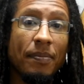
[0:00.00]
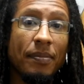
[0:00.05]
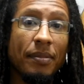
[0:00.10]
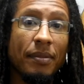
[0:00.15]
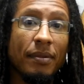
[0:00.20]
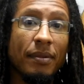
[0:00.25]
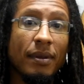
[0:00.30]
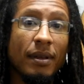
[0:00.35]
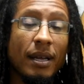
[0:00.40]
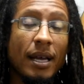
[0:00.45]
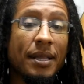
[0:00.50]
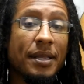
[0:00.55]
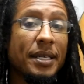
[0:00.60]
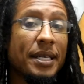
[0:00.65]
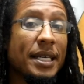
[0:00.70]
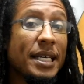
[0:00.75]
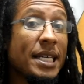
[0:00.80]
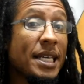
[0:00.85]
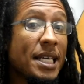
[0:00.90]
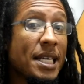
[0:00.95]
and
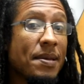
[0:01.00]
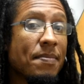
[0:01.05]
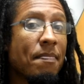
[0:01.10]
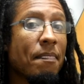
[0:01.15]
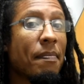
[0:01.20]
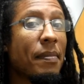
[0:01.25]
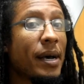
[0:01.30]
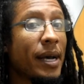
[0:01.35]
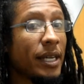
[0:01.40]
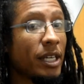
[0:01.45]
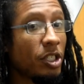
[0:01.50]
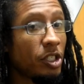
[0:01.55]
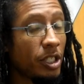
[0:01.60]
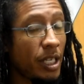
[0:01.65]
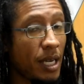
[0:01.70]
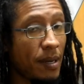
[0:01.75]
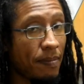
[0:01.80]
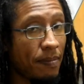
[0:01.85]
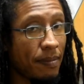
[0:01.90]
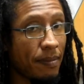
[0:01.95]
the E minor
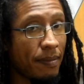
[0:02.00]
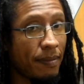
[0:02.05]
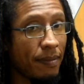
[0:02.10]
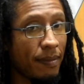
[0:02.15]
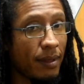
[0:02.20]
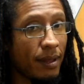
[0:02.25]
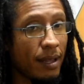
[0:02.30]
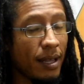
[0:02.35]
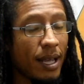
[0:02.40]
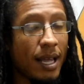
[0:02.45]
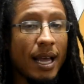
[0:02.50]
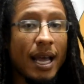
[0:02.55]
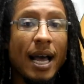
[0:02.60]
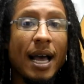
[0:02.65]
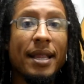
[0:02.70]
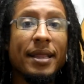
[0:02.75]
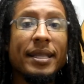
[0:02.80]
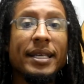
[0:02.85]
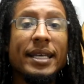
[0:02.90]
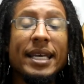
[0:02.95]
shape,
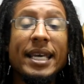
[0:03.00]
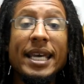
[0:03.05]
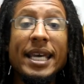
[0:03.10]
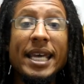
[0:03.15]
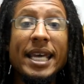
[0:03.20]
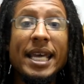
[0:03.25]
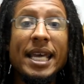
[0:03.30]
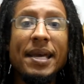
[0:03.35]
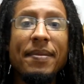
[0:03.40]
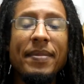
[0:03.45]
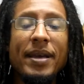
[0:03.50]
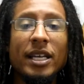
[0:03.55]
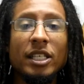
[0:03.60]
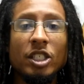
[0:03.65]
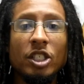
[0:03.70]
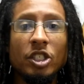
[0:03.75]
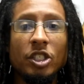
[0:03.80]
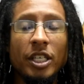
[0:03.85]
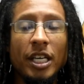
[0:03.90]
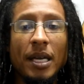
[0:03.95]
and the A
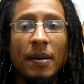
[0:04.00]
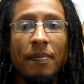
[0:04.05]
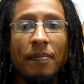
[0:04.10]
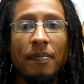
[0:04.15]
major shape,